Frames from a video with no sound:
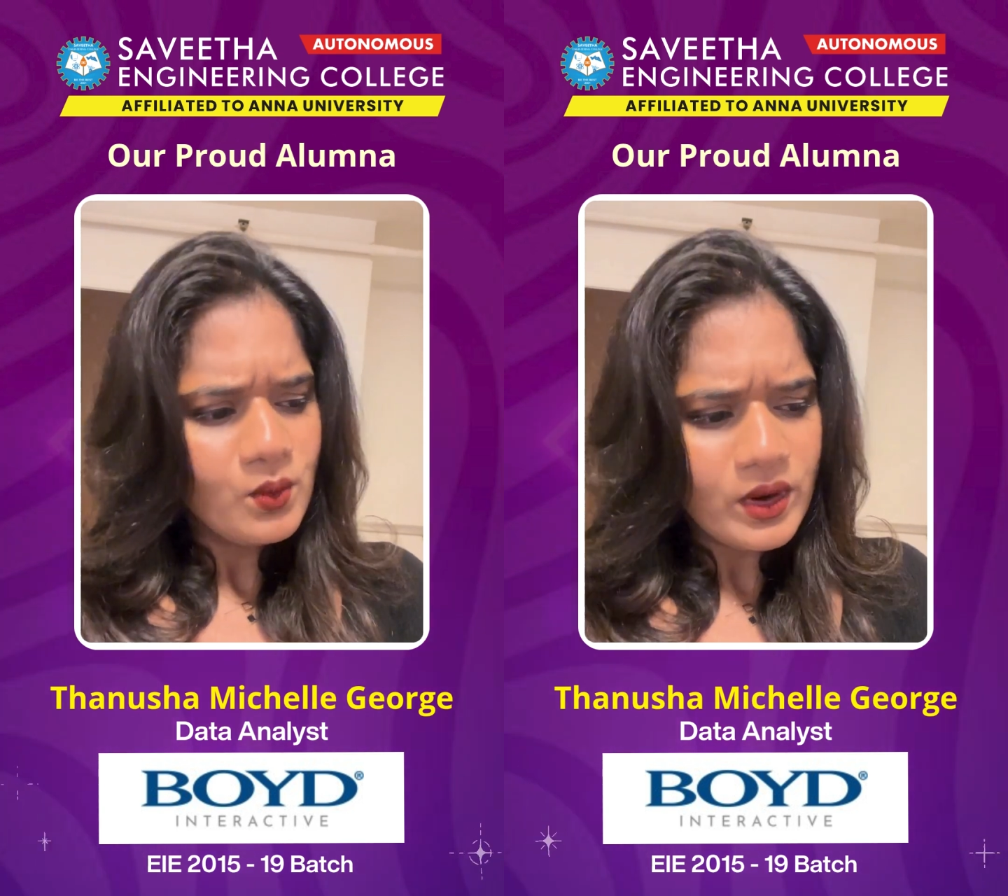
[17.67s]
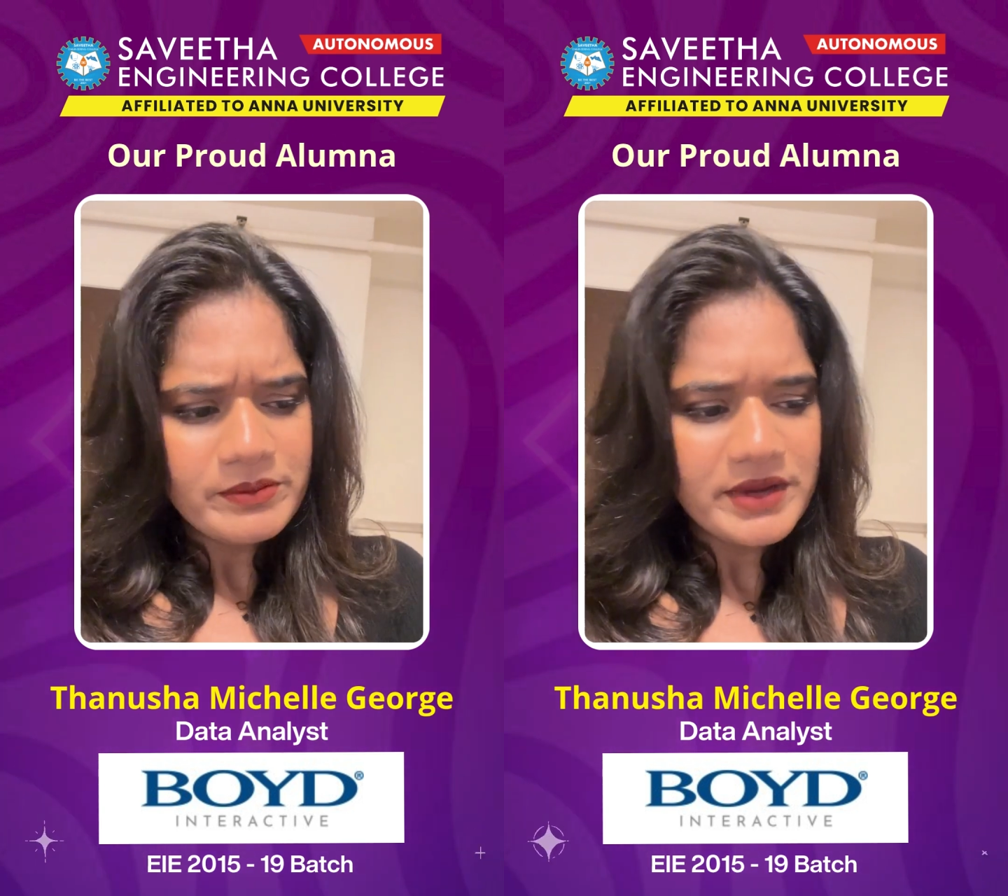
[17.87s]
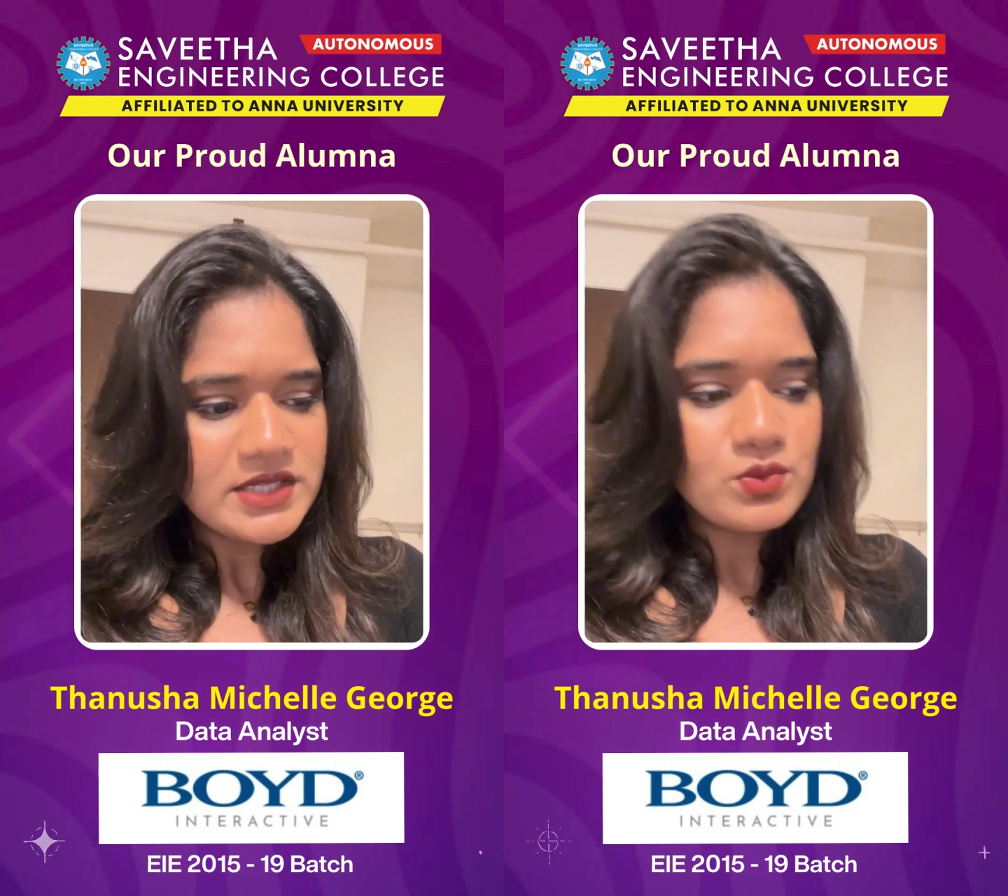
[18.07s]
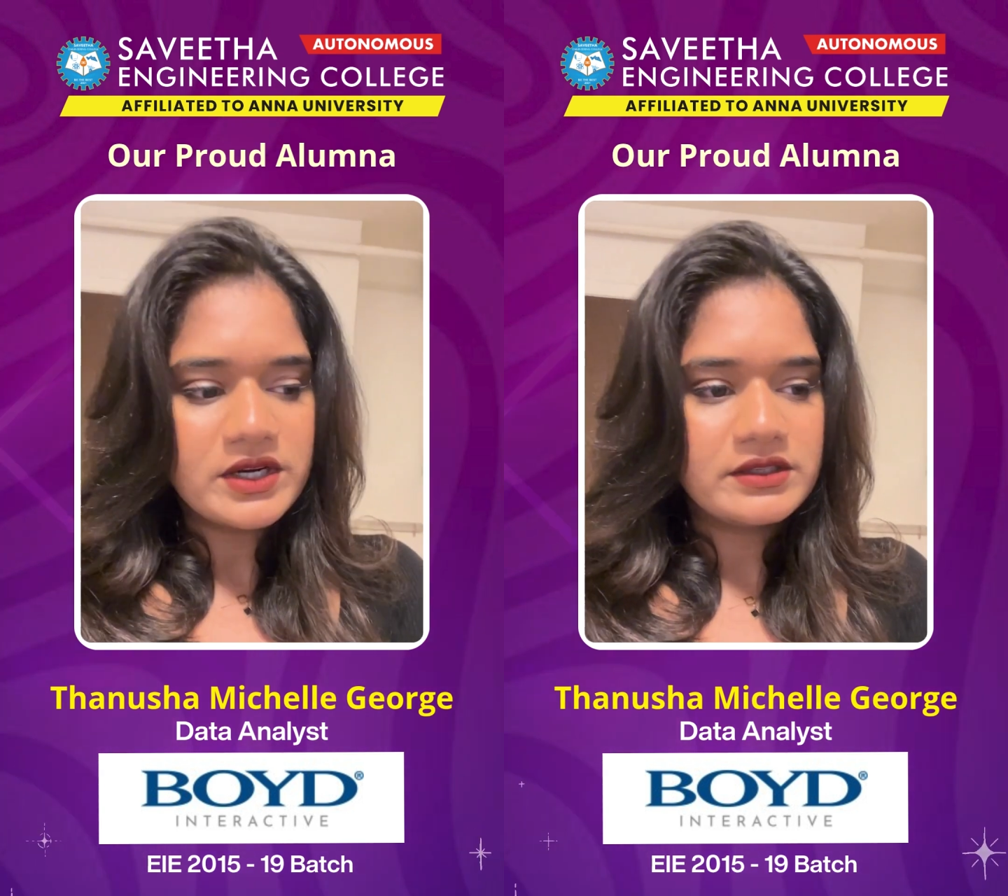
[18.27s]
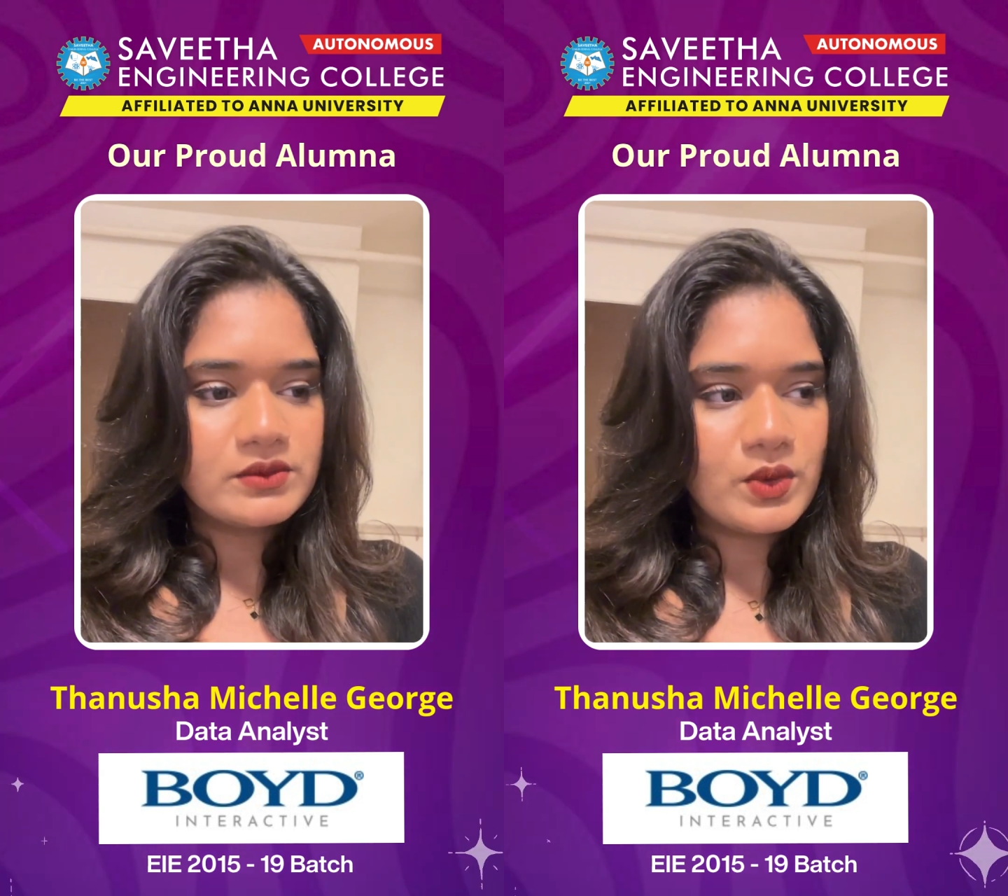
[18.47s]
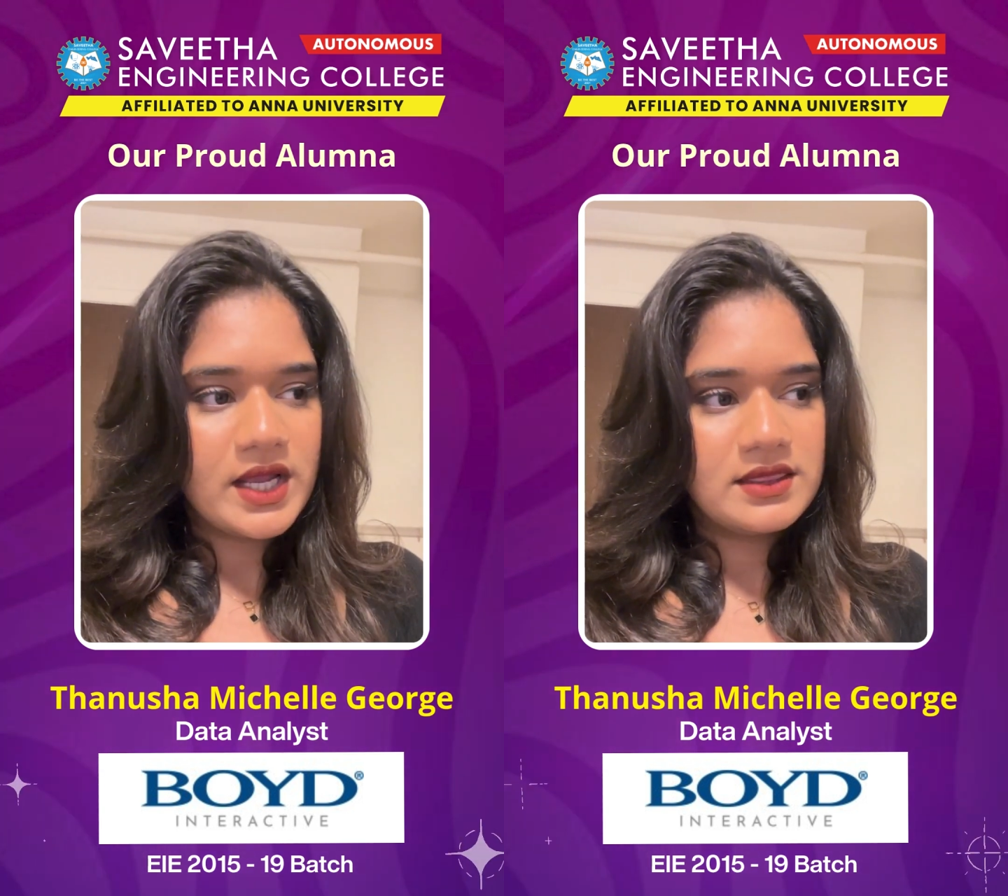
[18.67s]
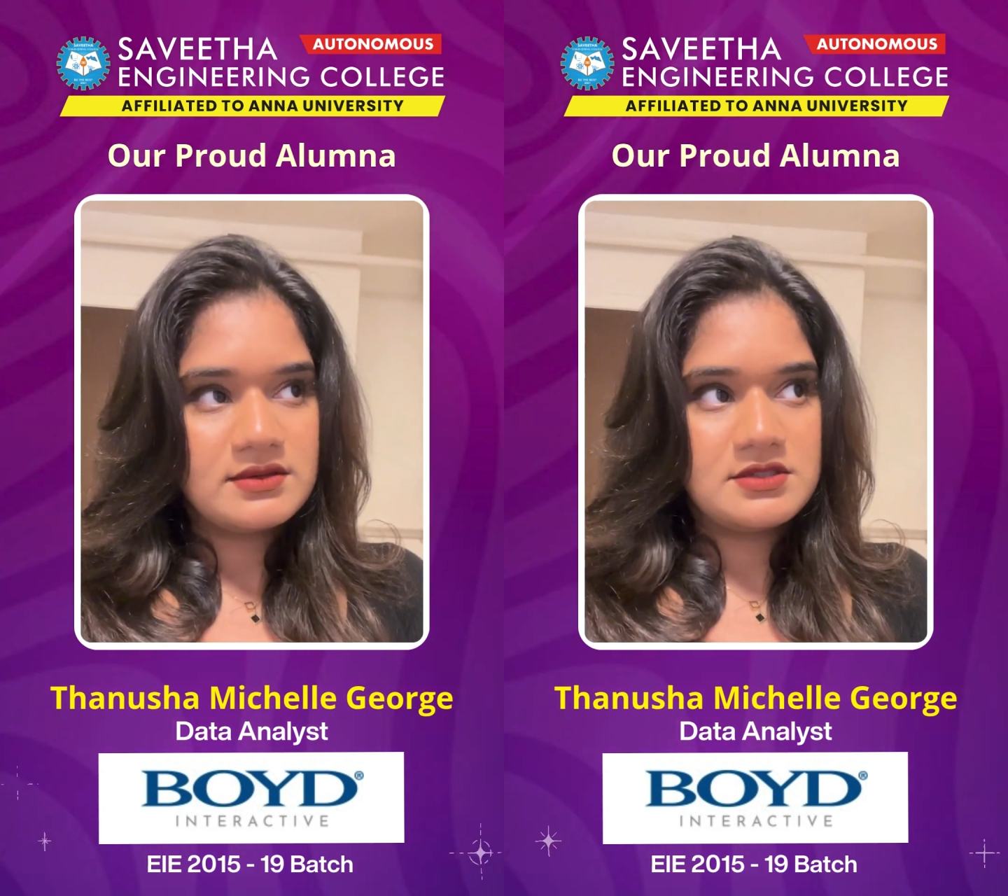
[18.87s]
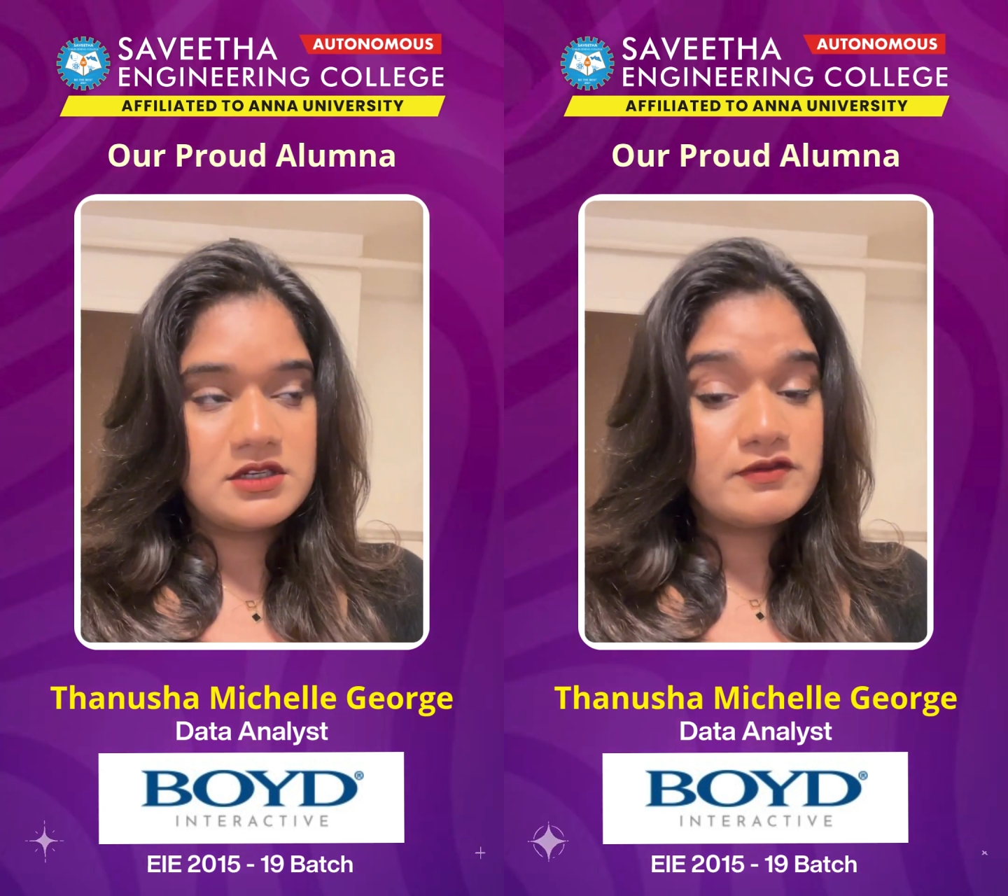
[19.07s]
One might wonder why
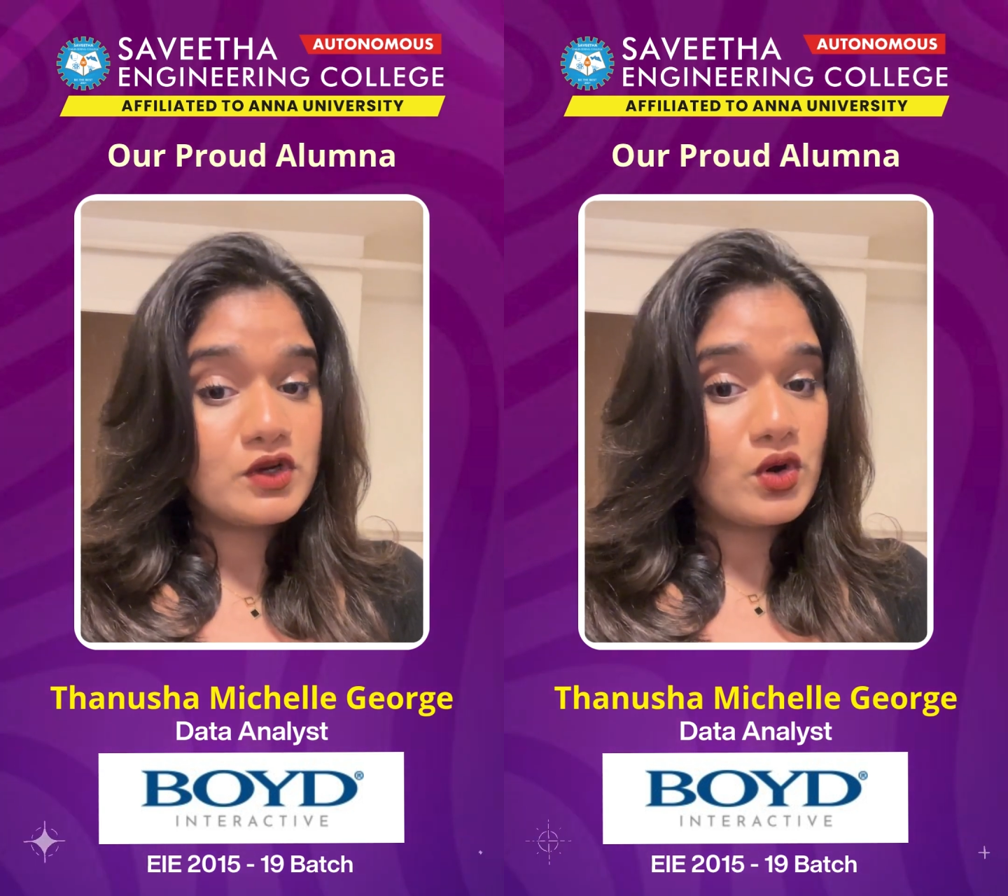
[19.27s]
the drift